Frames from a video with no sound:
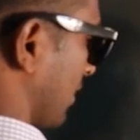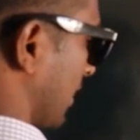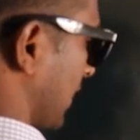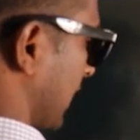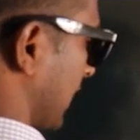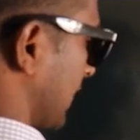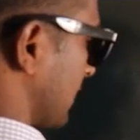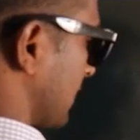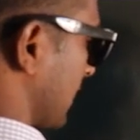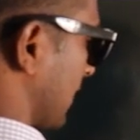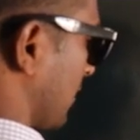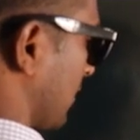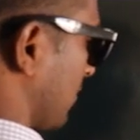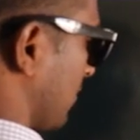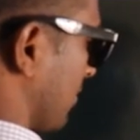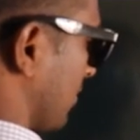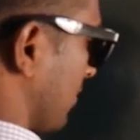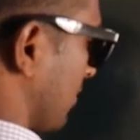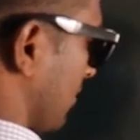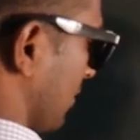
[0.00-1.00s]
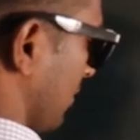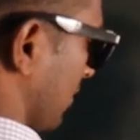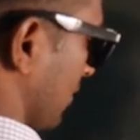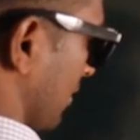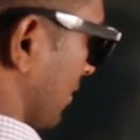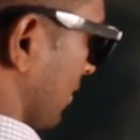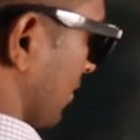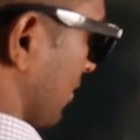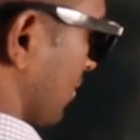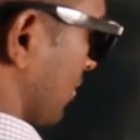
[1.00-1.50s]
take 0.
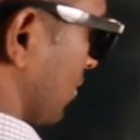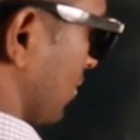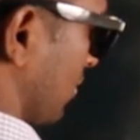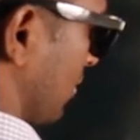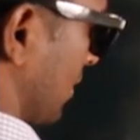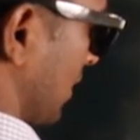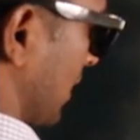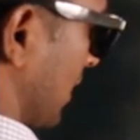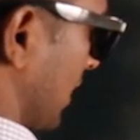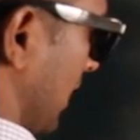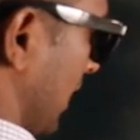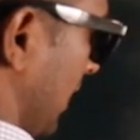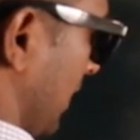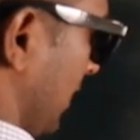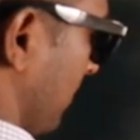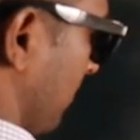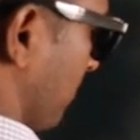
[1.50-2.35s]
So 30.